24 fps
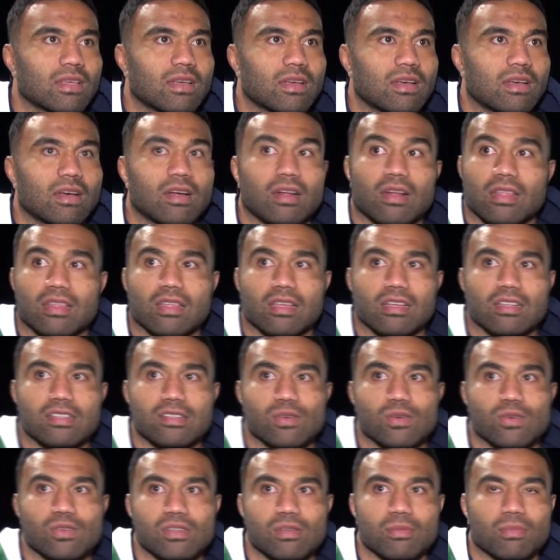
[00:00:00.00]
I think it's
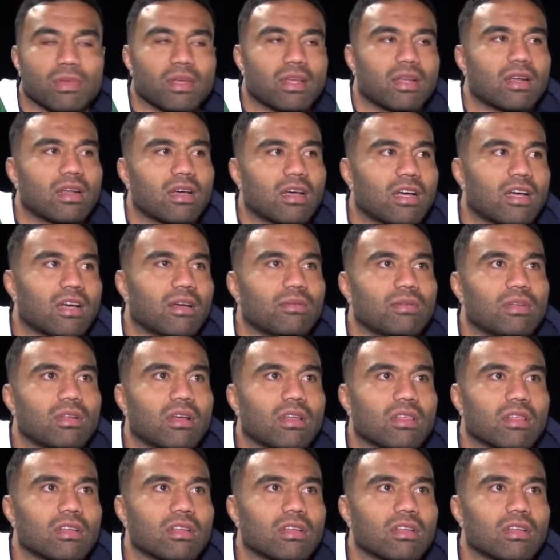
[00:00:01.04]
awesome, man. You know, I